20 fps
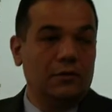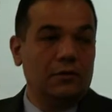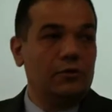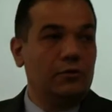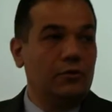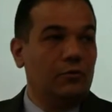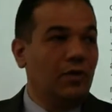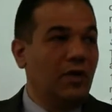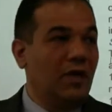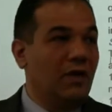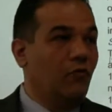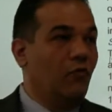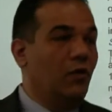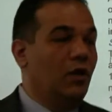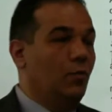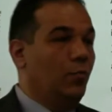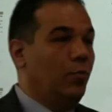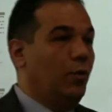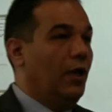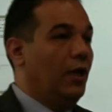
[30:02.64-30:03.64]
So we have
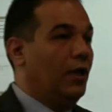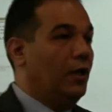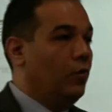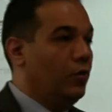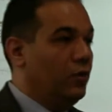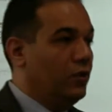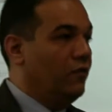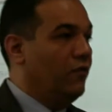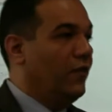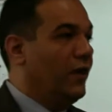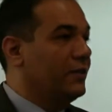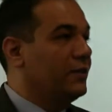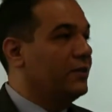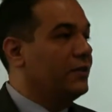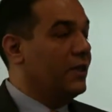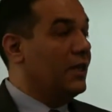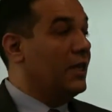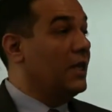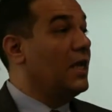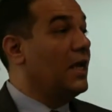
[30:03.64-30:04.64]
one block, we
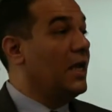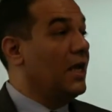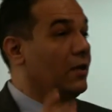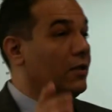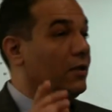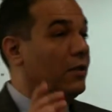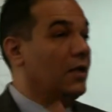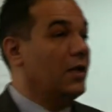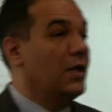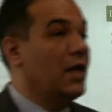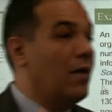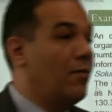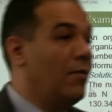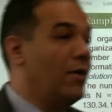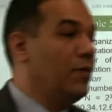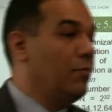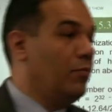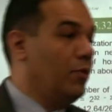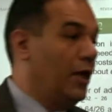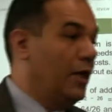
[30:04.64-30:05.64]
divided in how
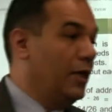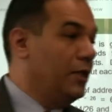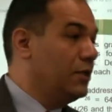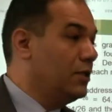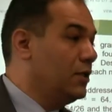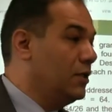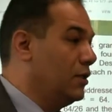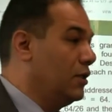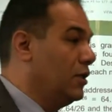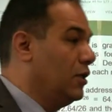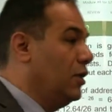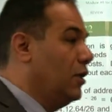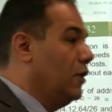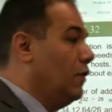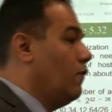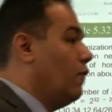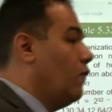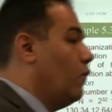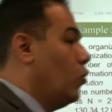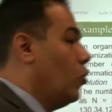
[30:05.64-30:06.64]
many blocks?
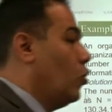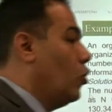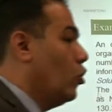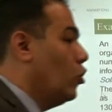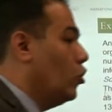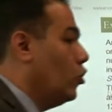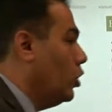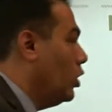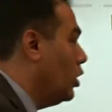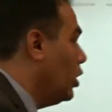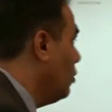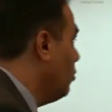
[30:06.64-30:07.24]
4